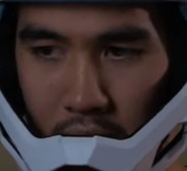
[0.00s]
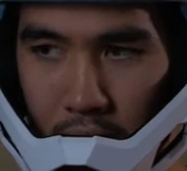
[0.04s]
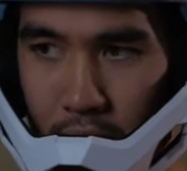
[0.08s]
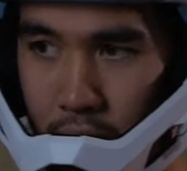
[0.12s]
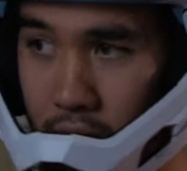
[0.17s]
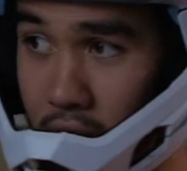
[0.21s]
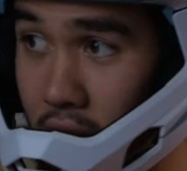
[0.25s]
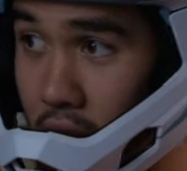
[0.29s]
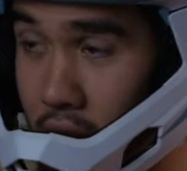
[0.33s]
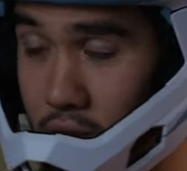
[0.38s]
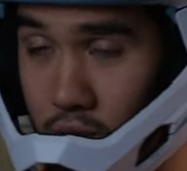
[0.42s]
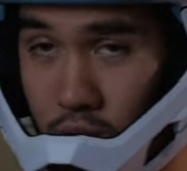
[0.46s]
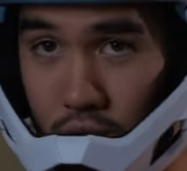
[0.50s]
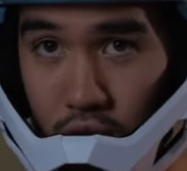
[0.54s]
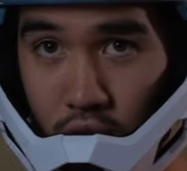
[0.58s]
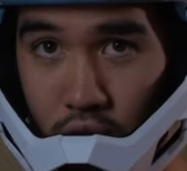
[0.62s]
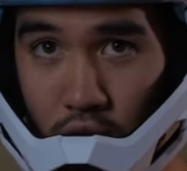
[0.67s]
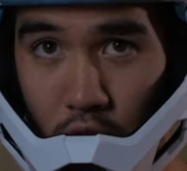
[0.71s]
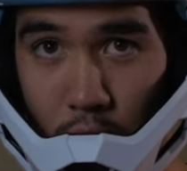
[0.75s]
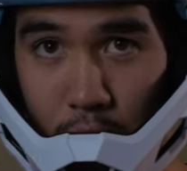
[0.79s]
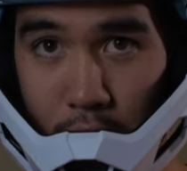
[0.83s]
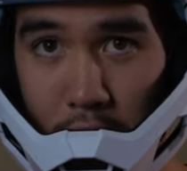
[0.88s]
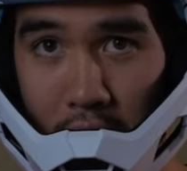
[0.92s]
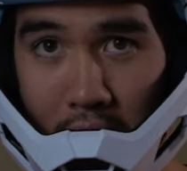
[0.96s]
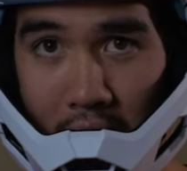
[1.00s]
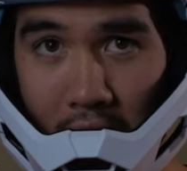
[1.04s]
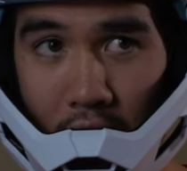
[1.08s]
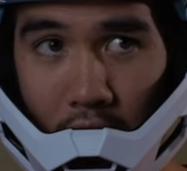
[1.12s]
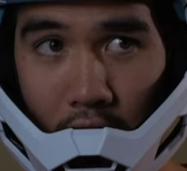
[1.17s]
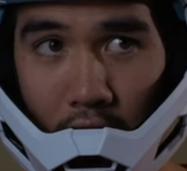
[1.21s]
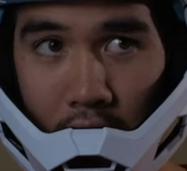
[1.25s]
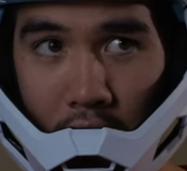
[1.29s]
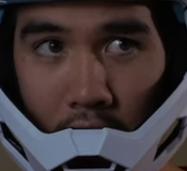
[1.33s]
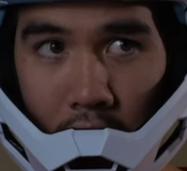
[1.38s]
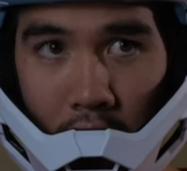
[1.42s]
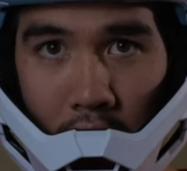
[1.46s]
Feels super
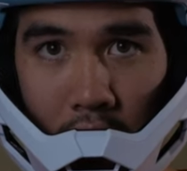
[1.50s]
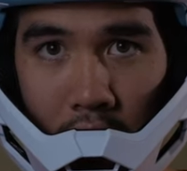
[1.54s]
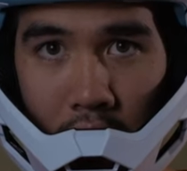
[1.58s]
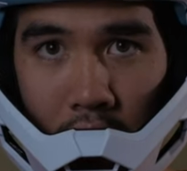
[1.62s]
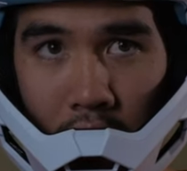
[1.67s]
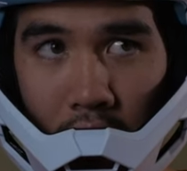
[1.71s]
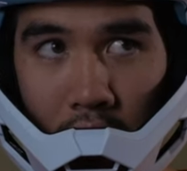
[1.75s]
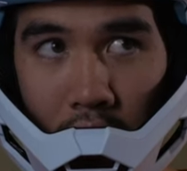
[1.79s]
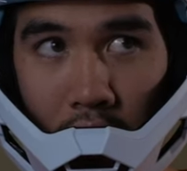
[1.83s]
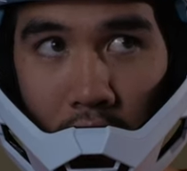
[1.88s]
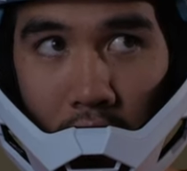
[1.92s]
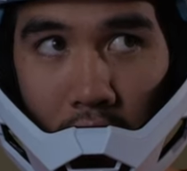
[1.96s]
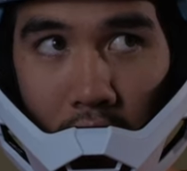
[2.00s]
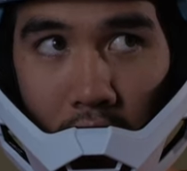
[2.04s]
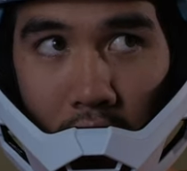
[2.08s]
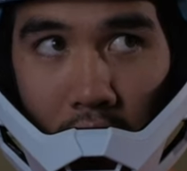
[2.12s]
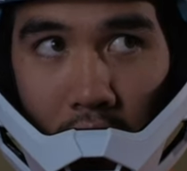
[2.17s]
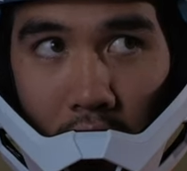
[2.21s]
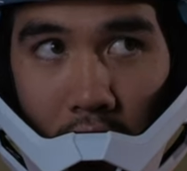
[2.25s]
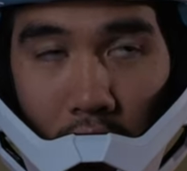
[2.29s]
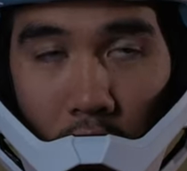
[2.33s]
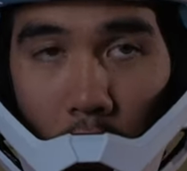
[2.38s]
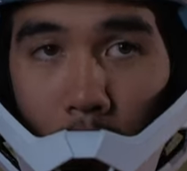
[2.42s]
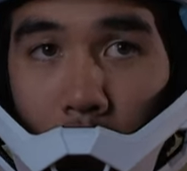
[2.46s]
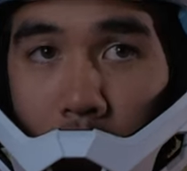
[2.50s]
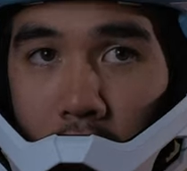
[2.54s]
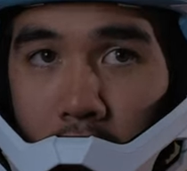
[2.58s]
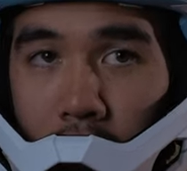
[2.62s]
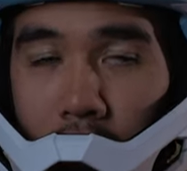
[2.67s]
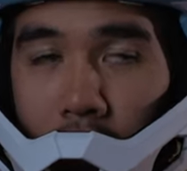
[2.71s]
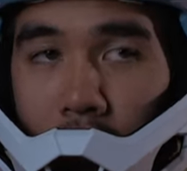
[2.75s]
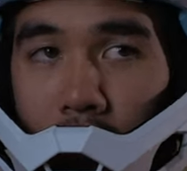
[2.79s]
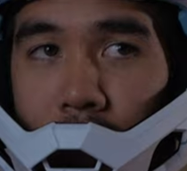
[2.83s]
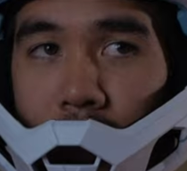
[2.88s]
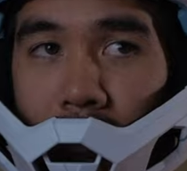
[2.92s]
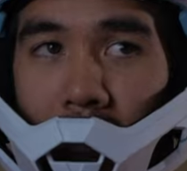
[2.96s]
airy.
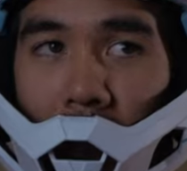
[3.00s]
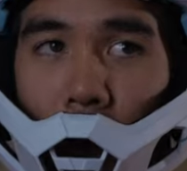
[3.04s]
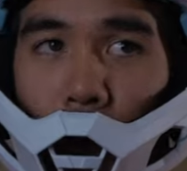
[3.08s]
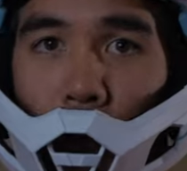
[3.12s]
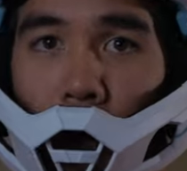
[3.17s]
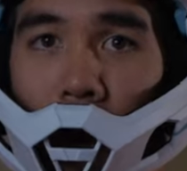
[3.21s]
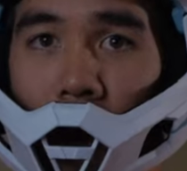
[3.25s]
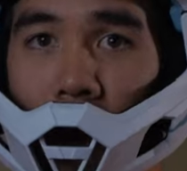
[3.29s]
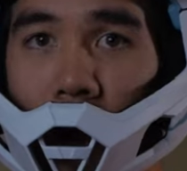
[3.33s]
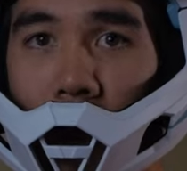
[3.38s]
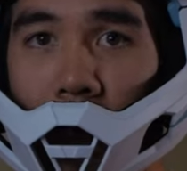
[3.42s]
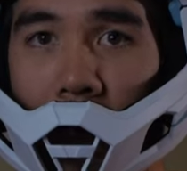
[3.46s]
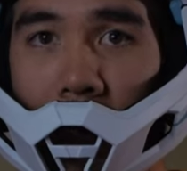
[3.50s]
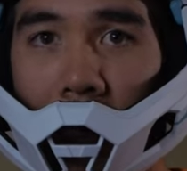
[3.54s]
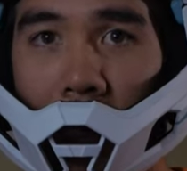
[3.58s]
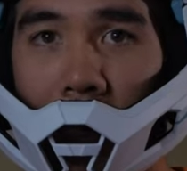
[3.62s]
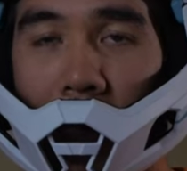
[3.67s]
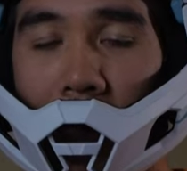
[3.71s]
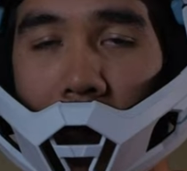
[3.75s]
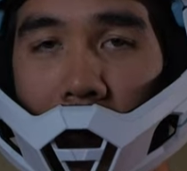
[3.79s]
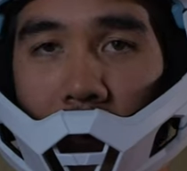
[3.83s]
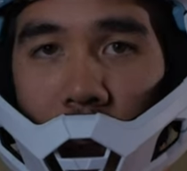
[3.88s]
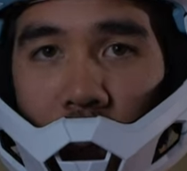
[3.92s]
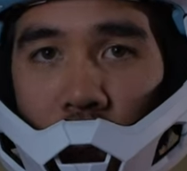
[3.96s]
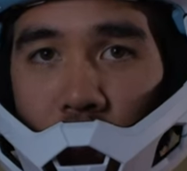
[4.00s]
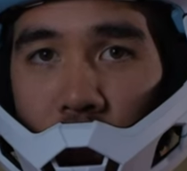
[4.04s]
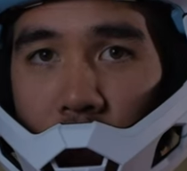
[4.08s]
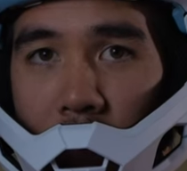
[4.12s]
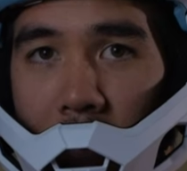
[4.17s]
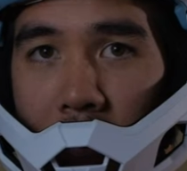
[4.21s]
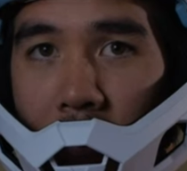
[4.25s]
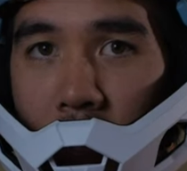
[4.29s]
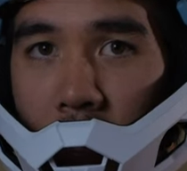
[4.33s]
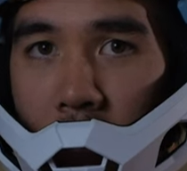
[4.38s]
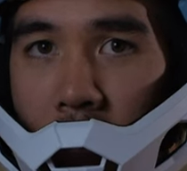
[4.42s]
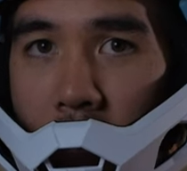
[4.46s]
Almost feels like I'm wearing a
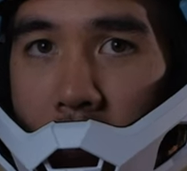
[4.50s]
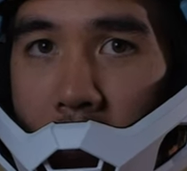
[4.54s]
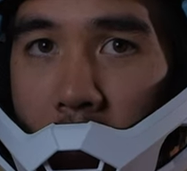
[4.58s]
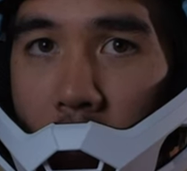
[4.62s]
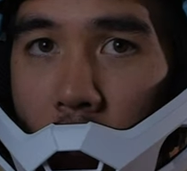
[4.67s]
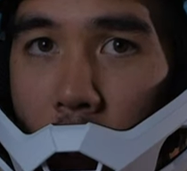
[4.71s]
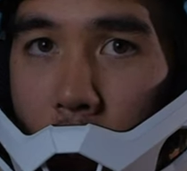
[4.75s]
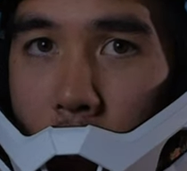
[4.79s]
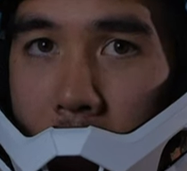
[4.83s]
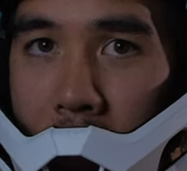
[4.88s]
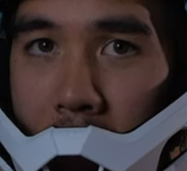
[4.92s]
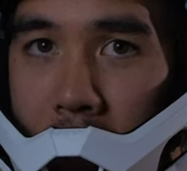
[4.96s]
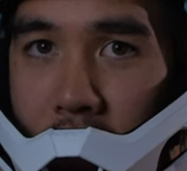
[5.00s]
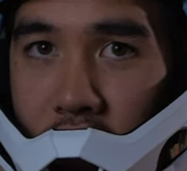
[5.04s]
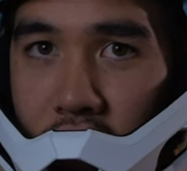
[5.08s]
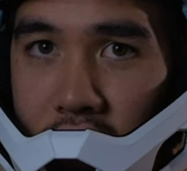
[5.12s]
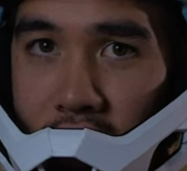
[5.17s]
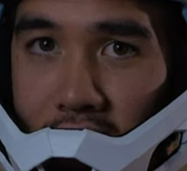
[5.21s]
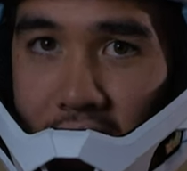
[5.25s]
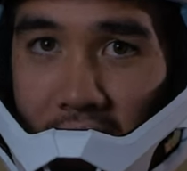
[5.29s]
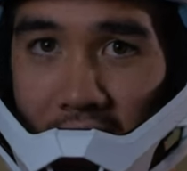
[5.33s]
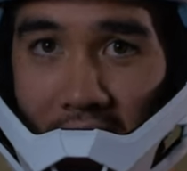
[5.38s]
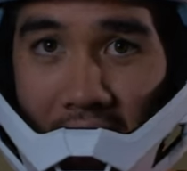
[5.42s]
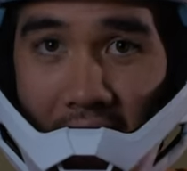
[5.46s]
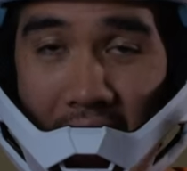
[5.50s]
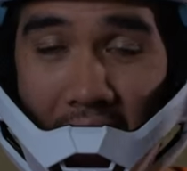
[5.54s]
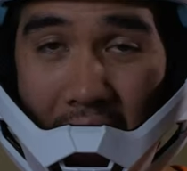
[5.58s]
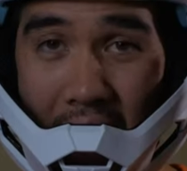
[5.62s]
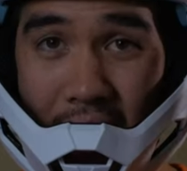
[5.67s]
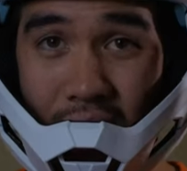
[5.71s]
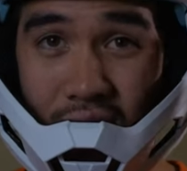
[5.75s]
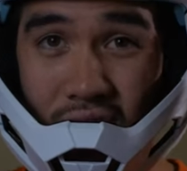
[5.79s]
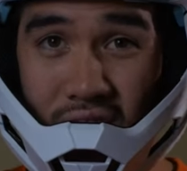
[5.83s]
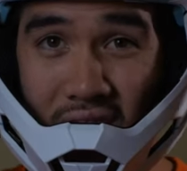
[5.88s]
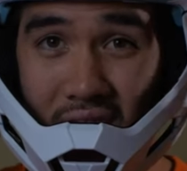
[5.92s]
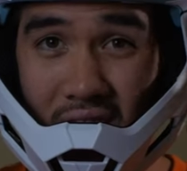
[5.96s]
trail helmet, just like a
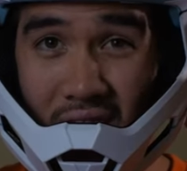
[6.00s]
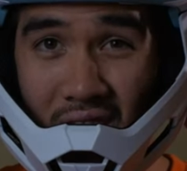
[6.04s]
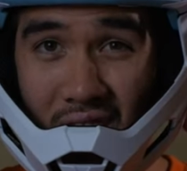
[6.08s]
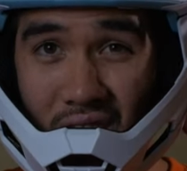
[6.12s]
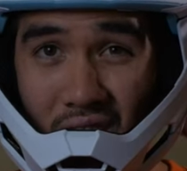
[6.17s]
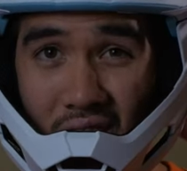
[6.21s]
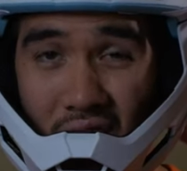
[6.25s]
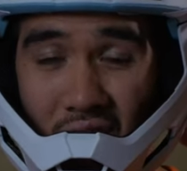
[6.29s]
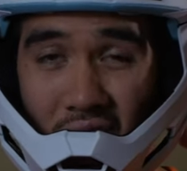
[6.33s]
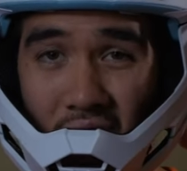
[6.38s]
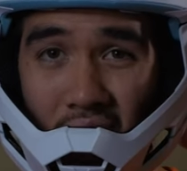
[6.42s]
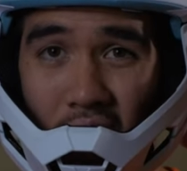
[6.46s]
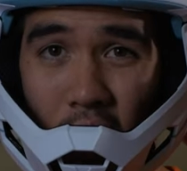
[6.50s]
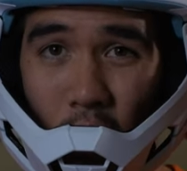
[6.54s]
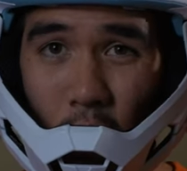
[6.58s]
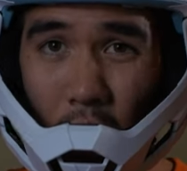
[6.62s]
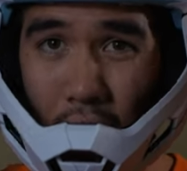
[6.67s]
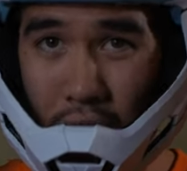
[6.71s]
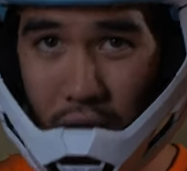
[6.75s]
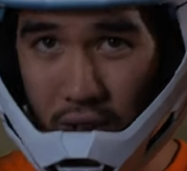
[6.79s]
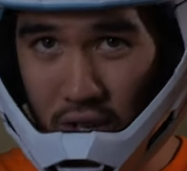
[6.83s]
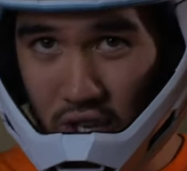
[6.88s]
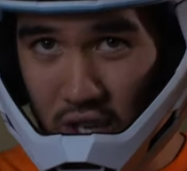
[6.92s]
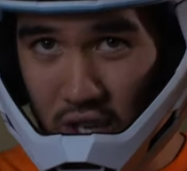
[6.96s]
half shell, with